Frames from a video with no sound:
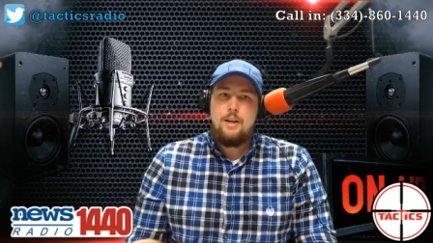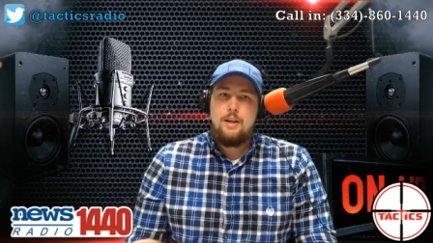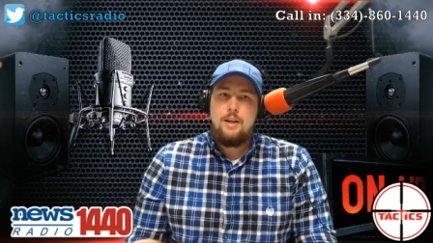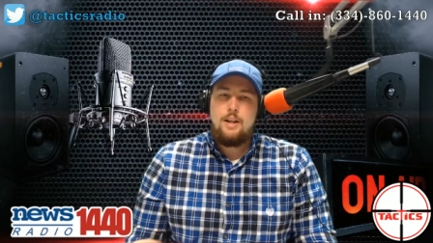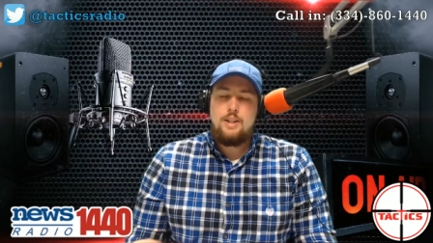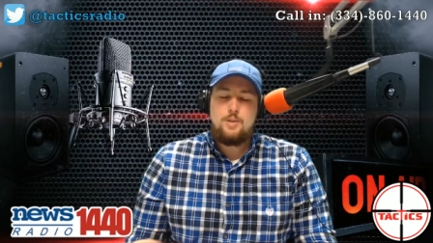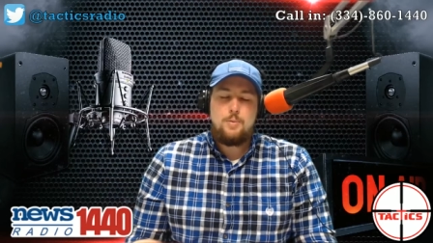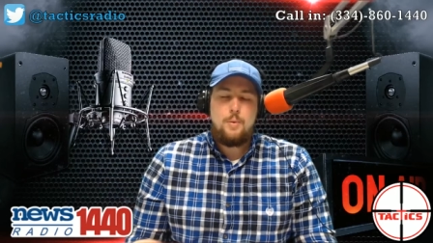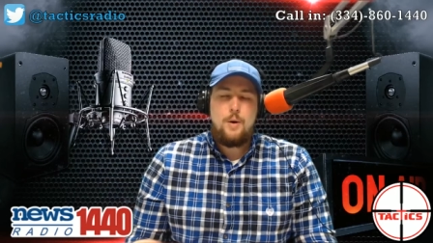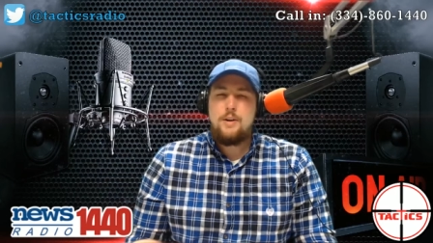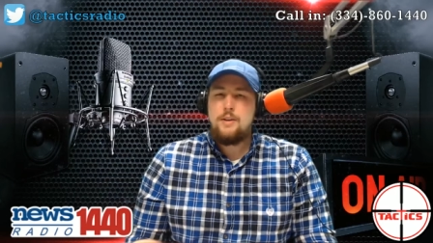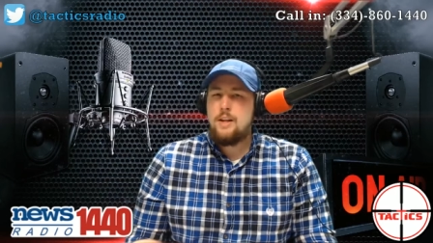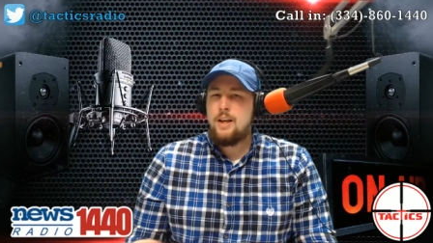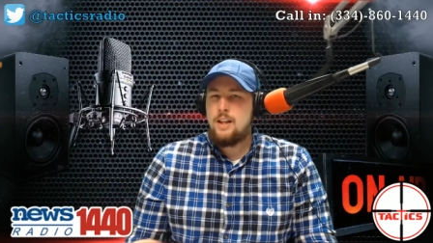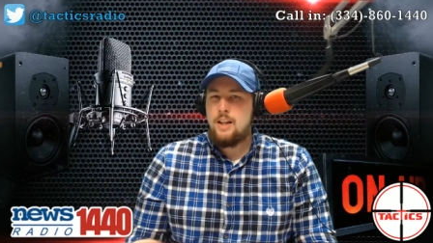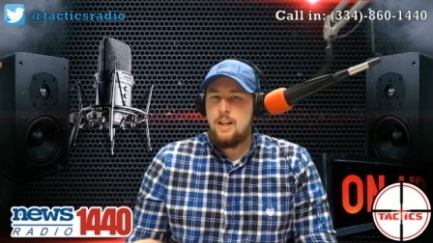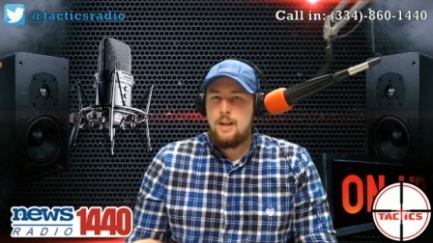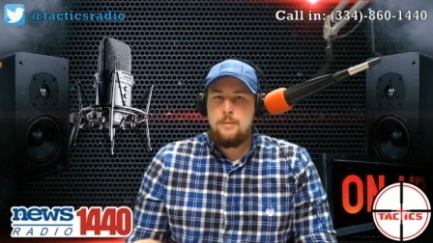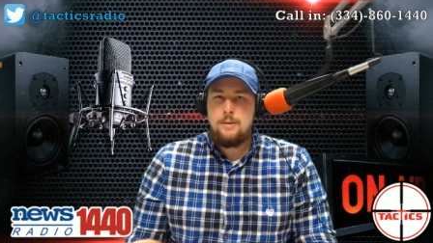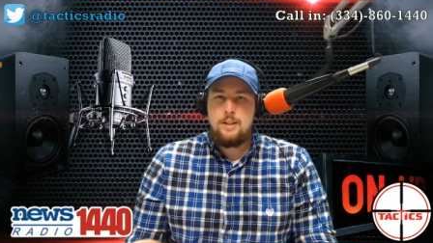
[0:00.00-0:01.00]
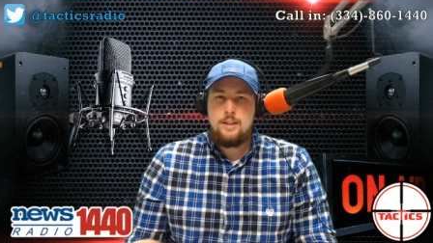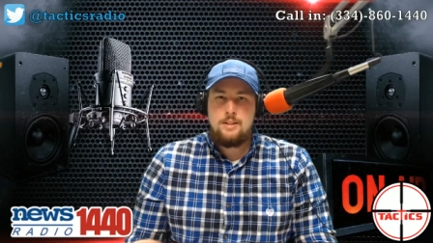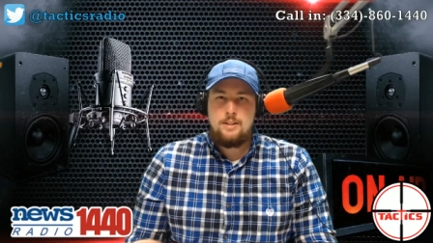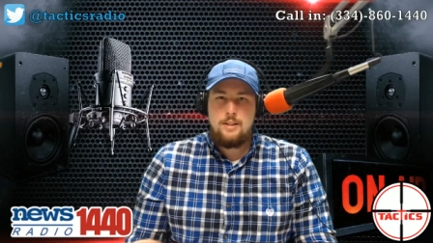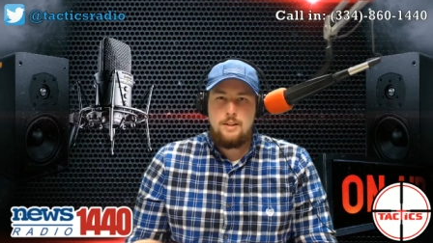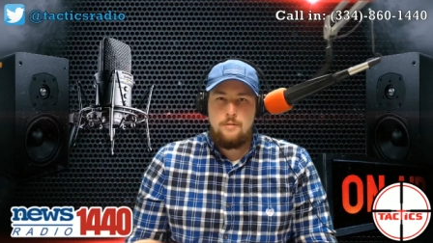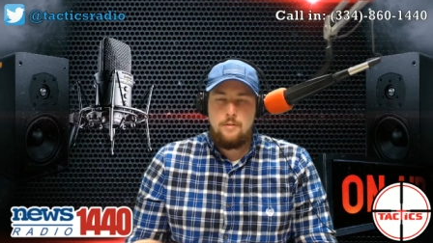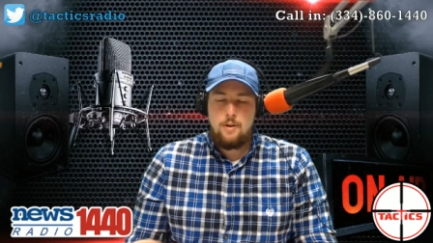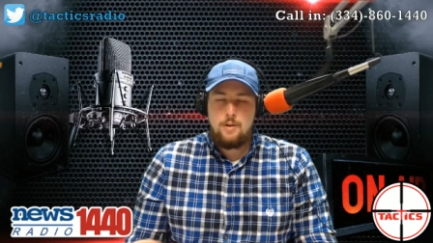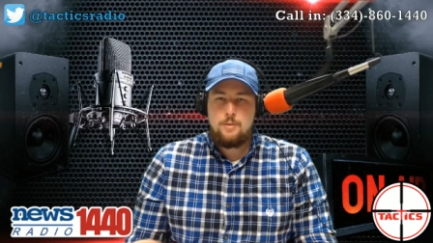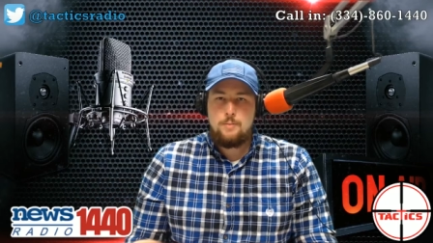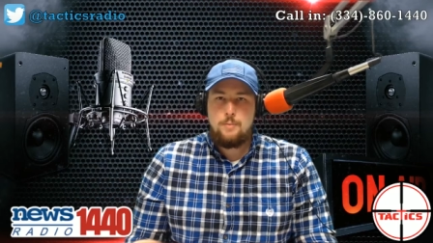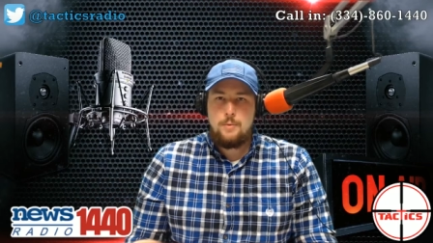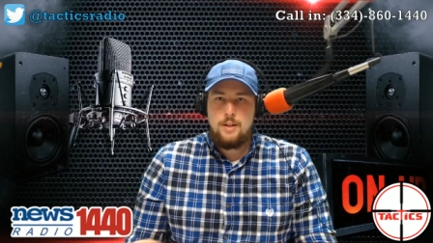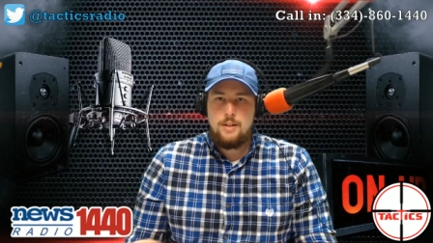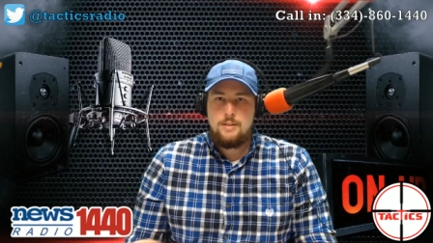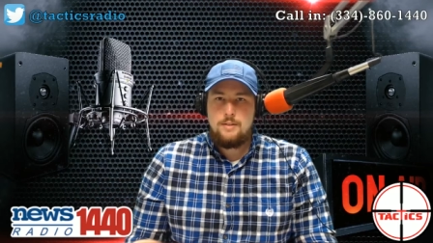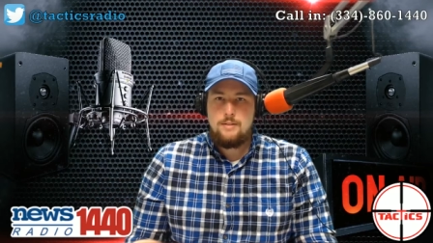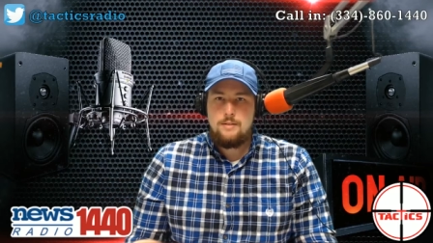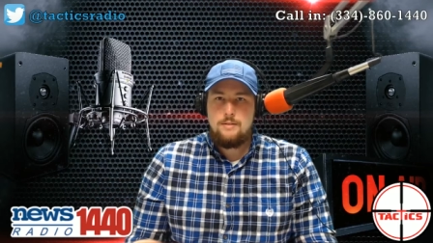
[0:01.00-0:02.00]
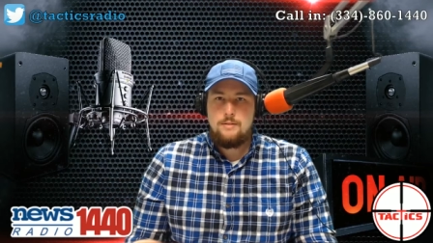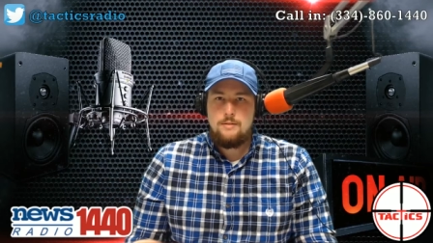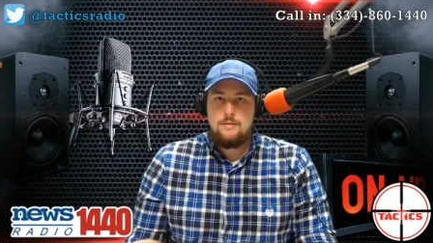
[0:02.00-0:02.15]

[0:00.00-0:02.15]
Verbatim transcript: is why are they claiming this in the first place?